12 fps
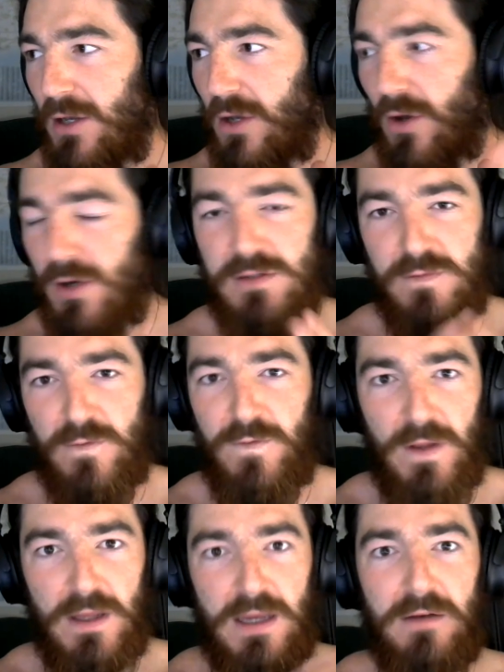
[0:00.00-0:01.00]
not as
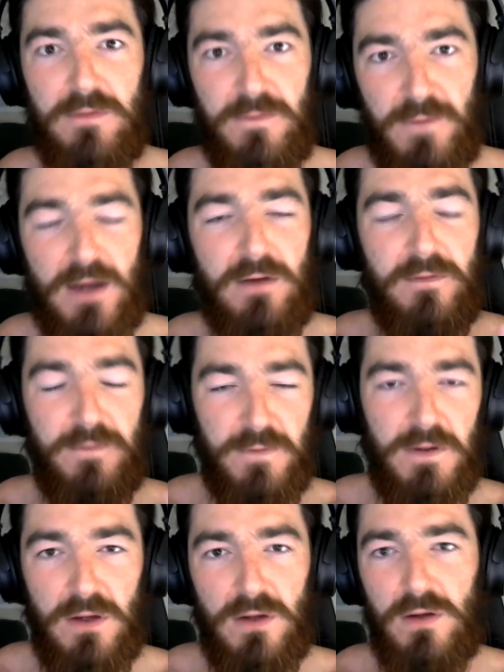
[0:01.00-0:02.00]
fulfilling and fun for
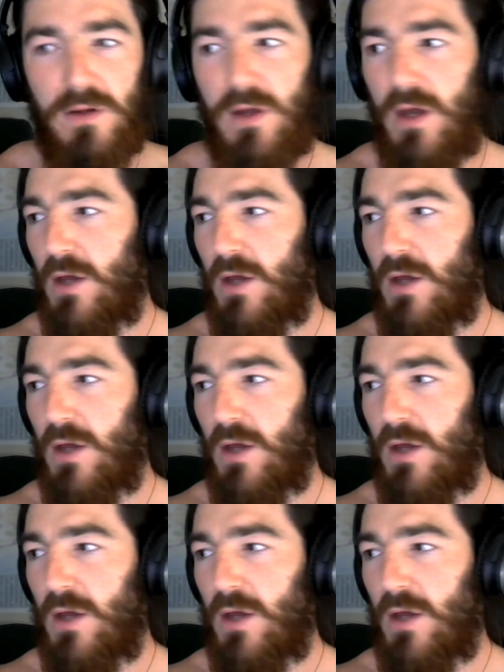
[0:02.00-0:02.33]
you